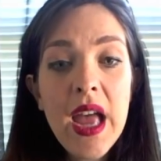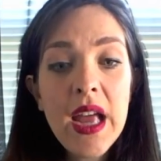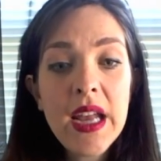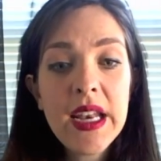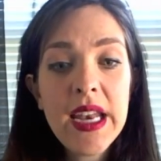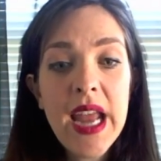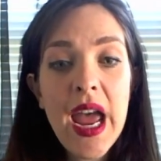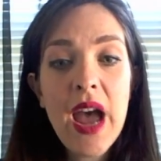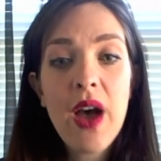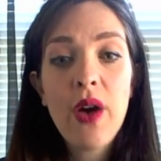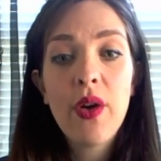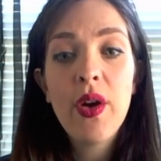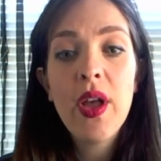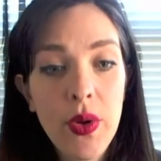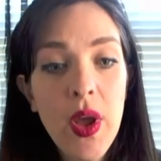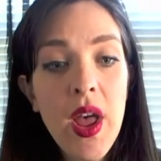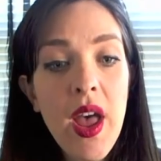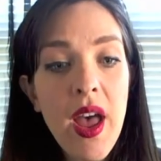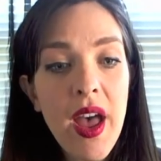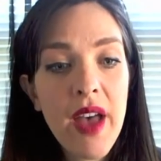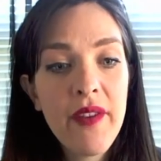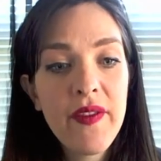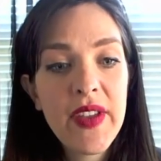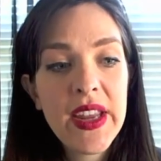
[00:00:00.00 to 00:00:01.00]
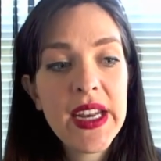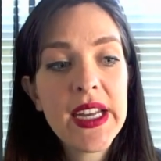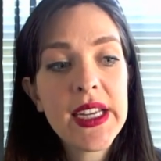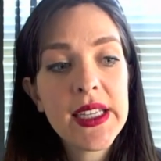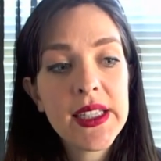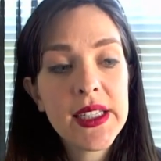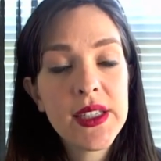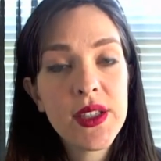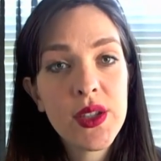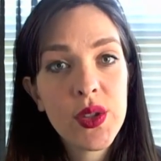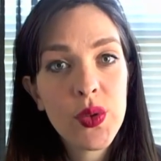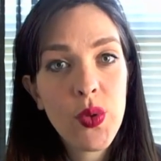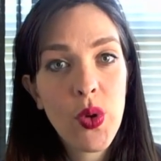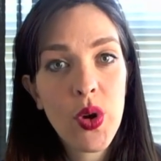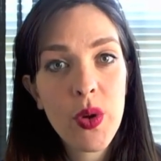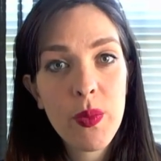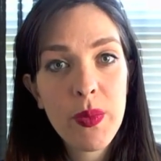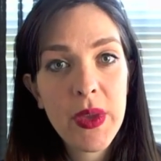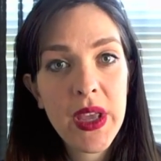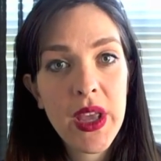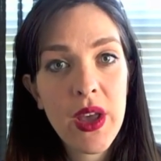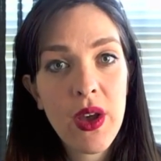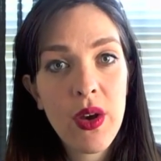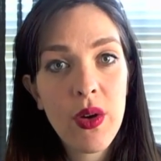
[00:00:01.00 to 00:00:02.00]
Now, a Venus in
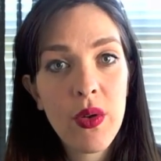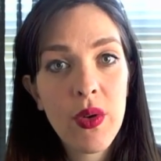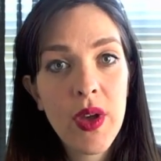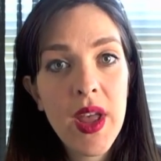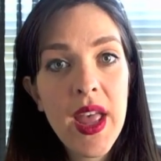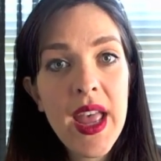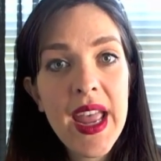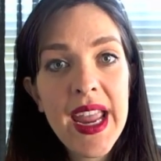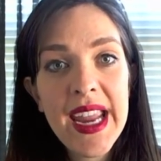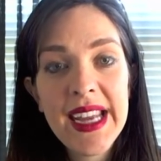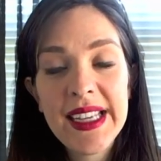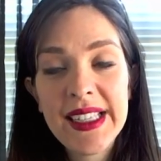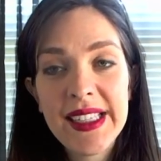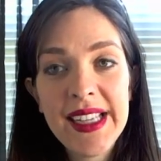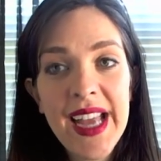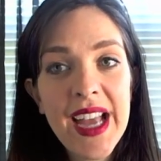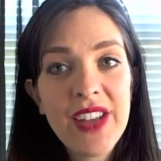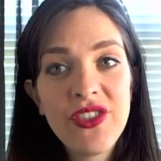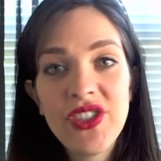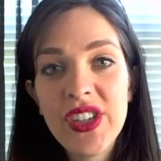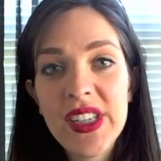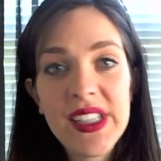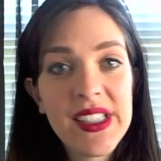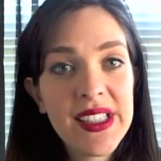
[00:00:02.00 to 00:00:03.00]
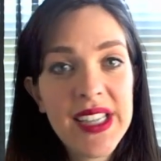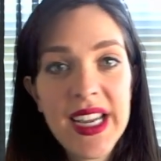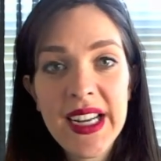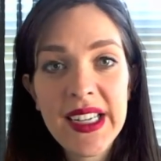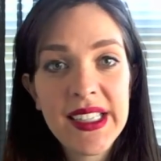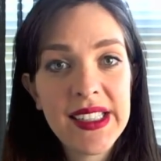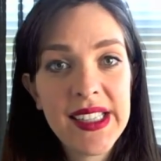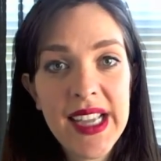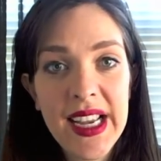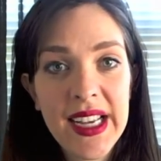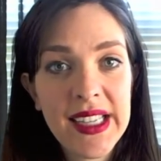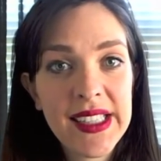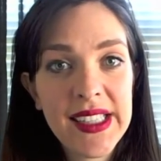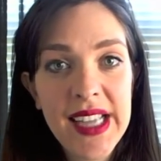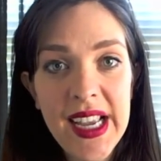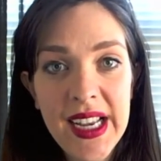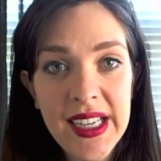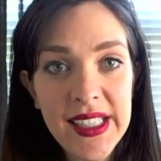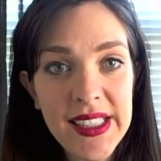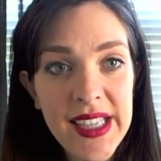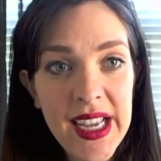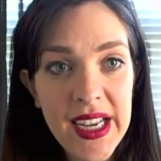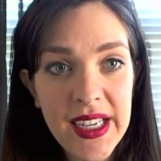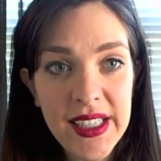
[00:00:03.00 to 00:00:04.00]
Scorpio is not just sex, sex,
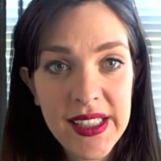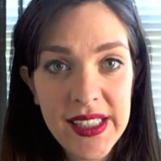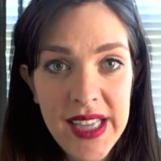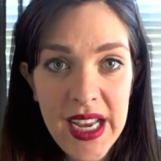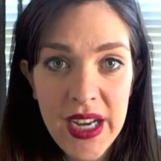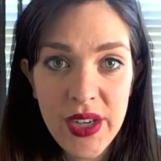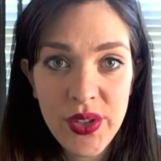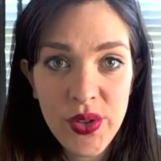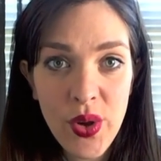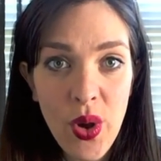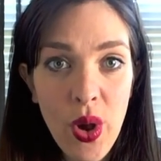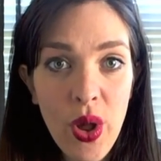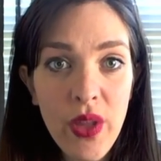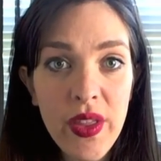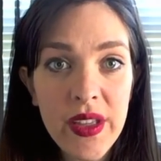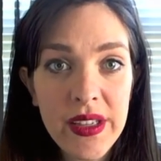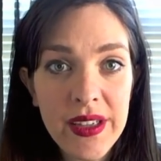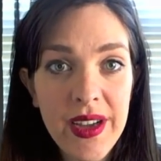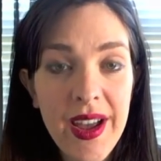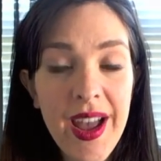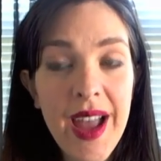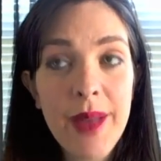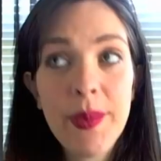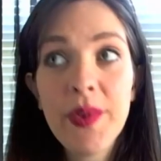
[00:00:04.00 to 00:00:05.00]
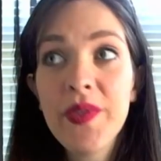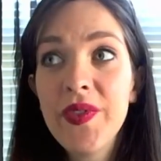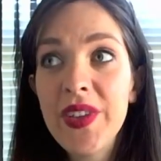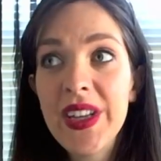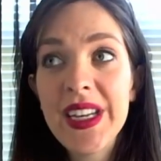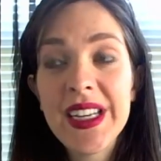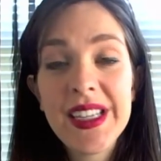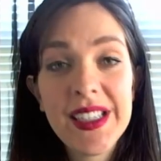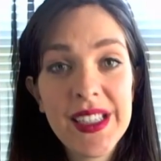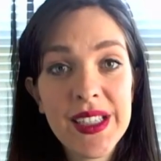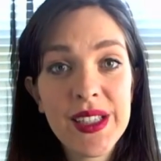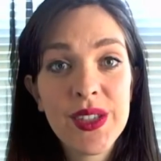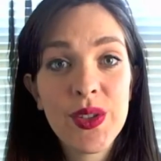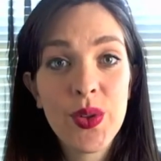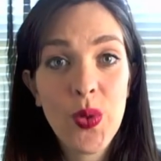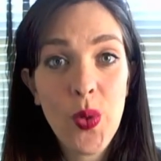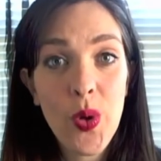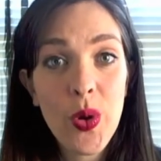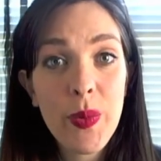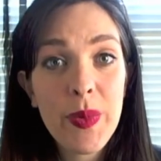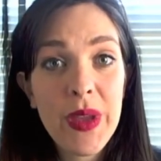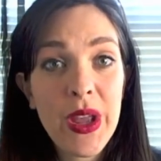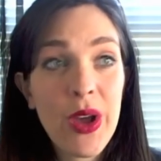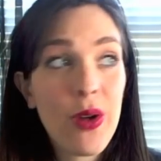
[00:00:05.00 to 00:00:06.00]
sex, sex, sex all the time. A Venus in
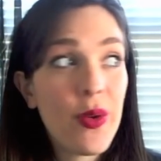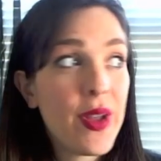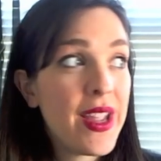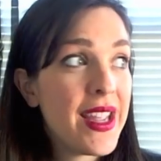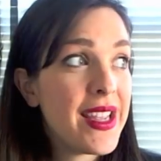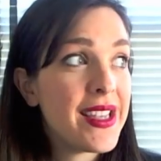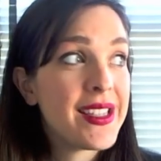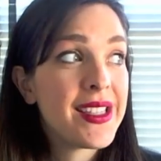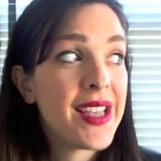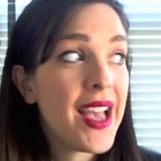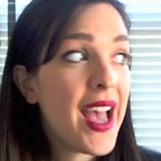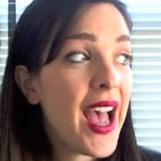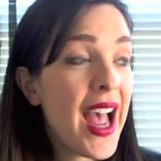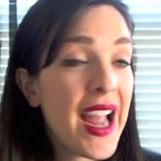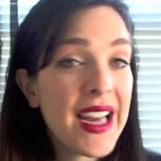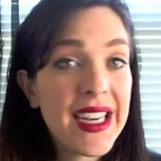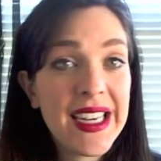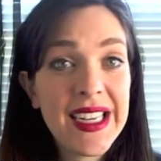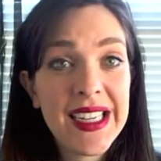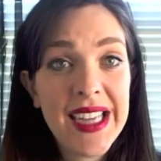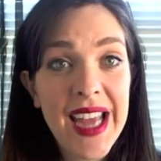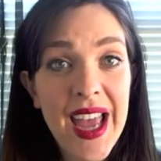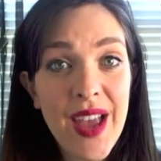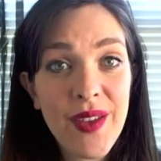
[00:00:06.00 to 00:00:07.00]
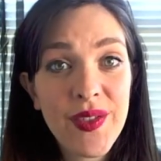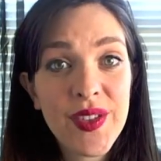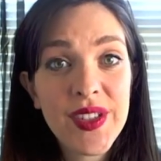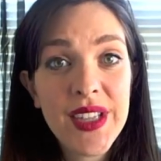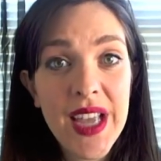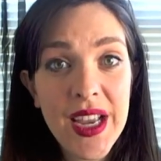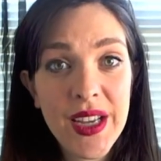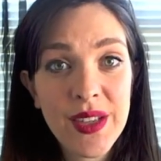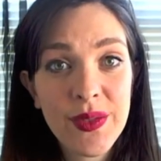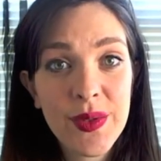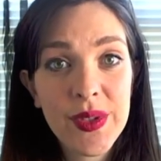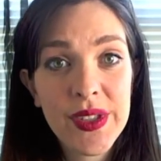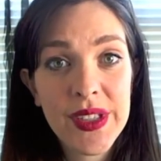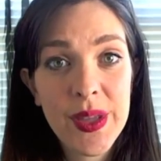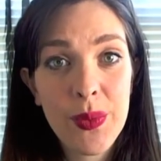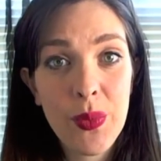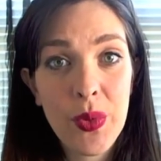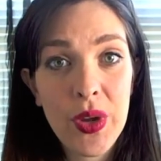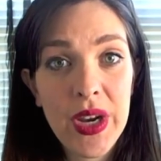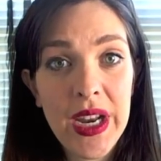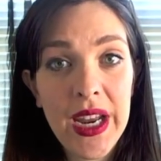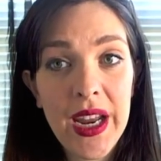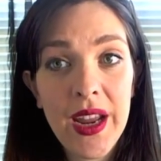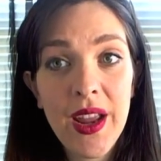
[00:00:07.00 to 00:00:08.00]
Scorpio is, I need to have sex with
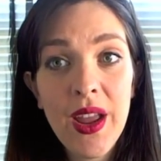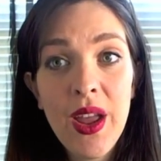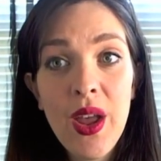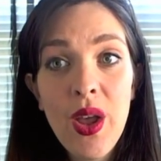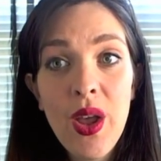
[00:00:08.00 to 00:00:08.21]
somebody